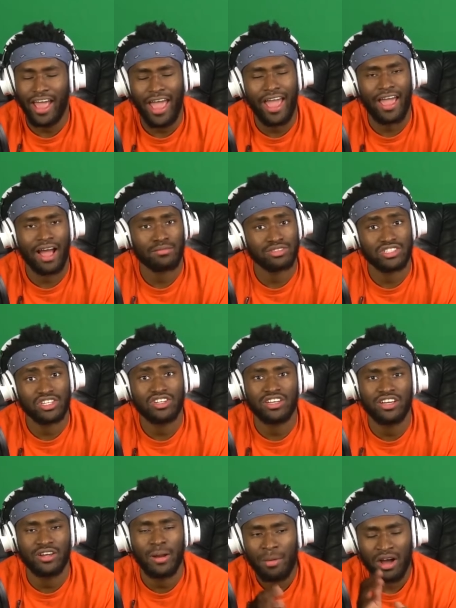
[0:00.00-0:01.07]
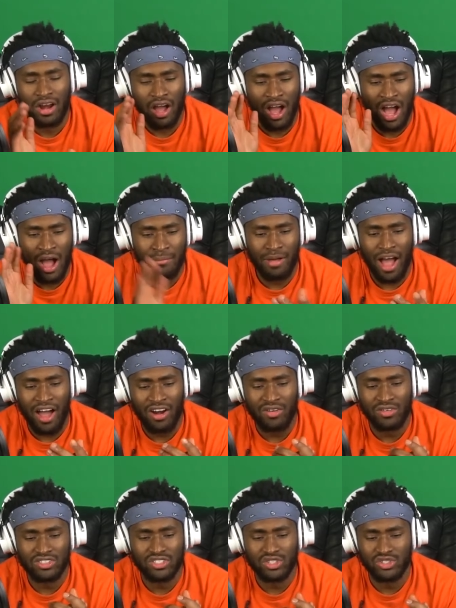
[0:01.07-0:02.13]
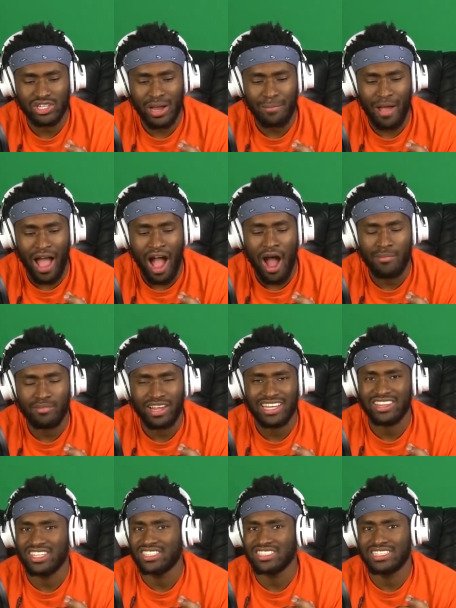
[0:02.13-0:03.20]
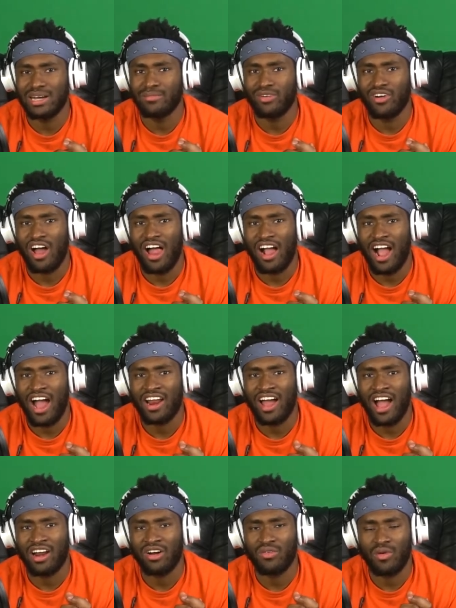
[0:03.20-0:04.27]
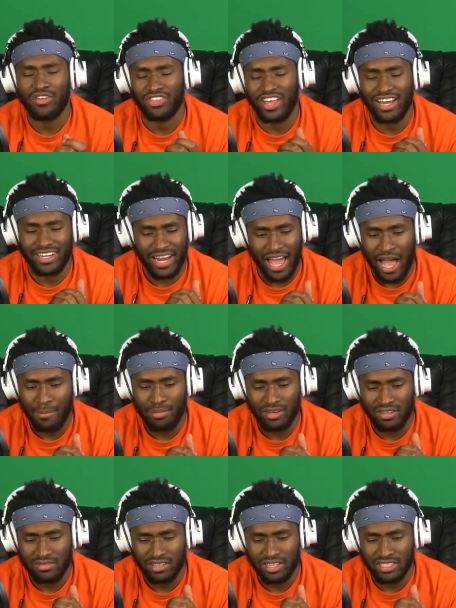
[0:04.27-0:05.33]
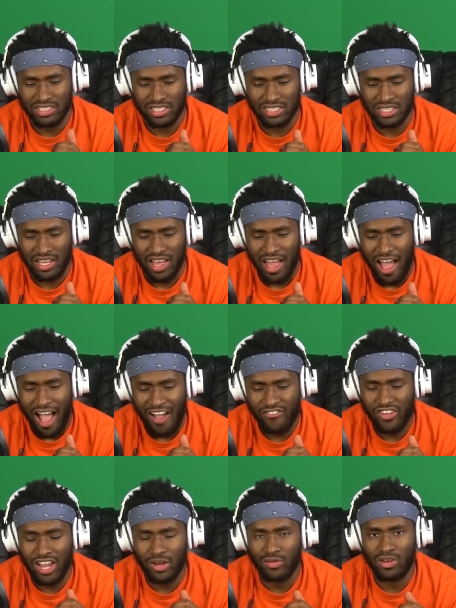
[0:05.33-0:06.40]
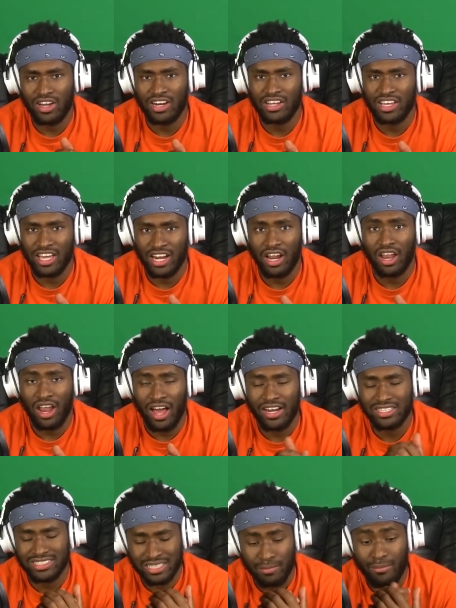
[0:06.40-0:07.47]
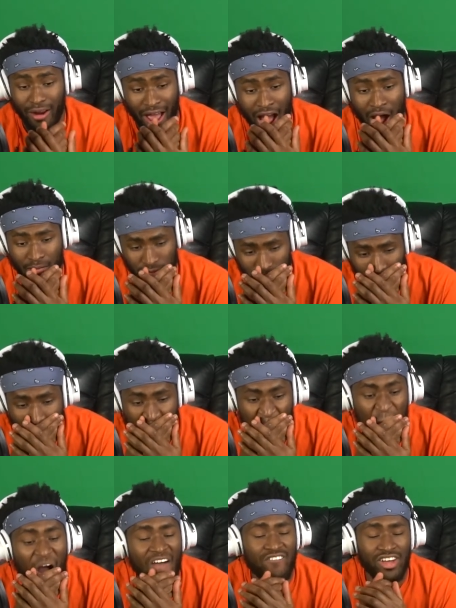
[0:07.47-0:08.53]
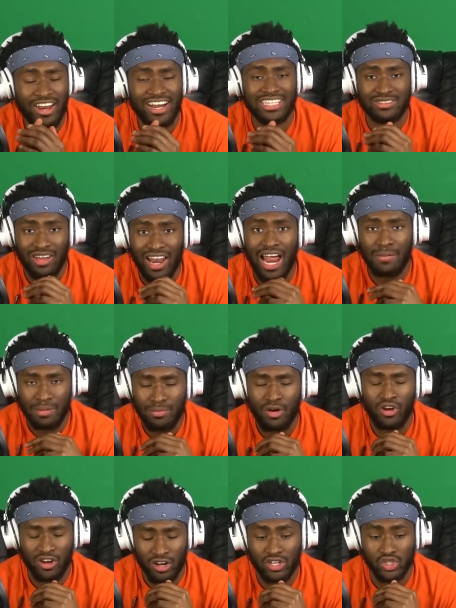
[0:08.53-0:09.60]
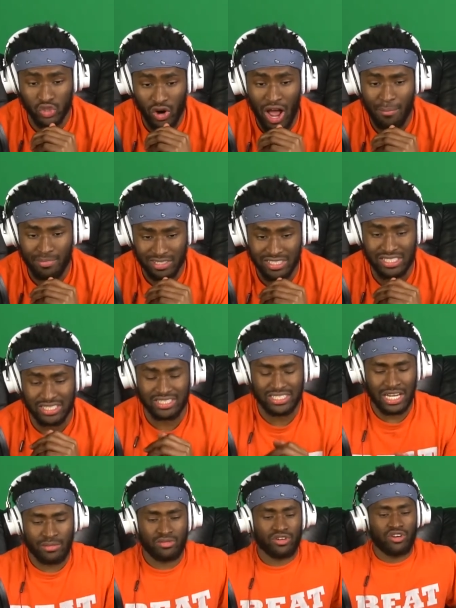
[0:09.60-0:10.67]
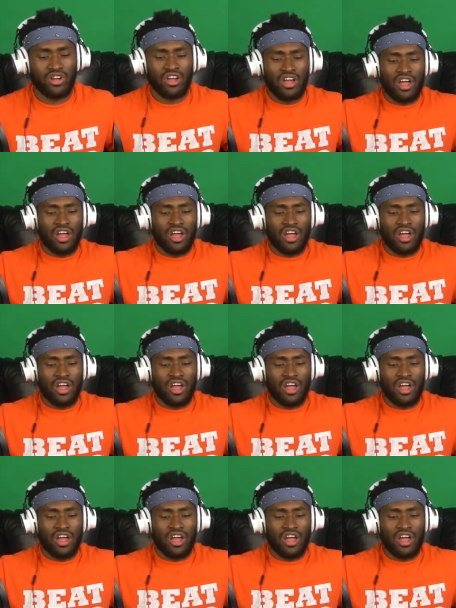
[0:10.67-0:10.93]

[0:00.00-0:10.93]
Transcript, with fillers: hey, I'm still here. But I don't want you to drop an album like this summer. I don't want that to happen because I feel like we're gonna get a lot of summer albums. I feel like that's when a lot of people are gonna drop is this summer